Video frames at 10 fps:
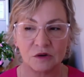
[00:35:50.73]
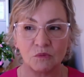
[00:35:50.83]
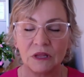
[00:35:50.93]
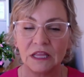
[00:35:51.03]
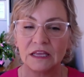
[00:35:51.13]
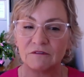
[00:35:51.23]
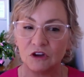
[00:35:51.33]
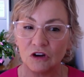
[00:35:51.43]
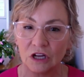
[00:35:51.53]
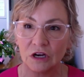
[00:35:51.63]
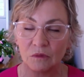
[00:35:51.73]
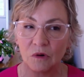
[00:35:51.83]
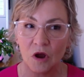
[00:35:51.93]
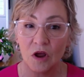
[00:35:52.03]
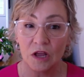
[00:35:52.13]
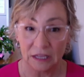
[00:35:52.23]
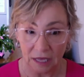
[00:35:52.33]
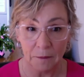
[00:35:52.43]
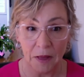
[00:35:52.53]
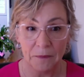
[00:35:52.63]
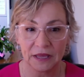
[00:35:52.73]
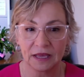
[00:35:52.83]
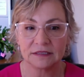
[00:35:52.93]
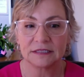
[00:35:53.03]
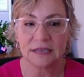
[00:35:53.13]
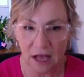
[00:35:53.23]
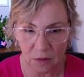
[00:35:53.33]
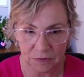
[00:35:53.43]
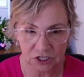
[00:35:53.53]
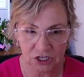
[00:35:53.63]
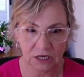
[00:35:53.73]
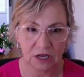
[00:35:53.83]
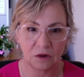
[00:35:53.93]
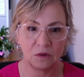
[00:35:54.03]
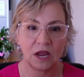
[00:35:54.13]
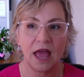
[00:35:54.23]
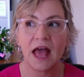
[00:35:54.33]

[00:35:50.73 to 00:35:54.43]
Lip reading: So really, if you're going to come up against Al Pacino,